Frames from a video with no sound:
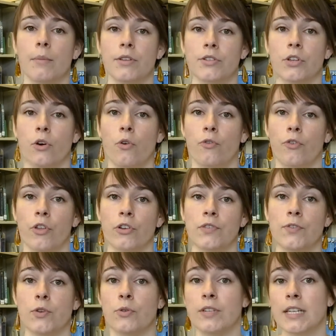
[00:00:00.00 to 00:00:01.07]
So for those
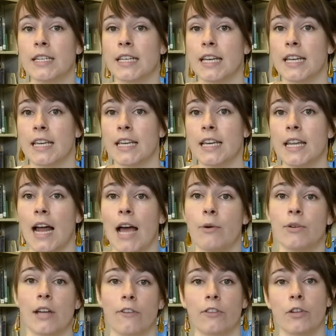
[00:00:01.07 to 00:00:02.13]
of you who didn't get a kit, I
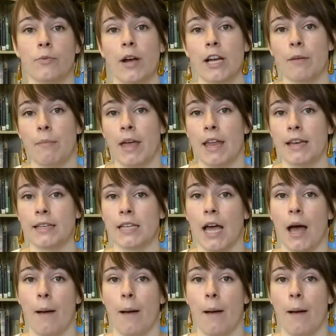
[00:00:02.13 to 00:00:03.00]
would definitely recommend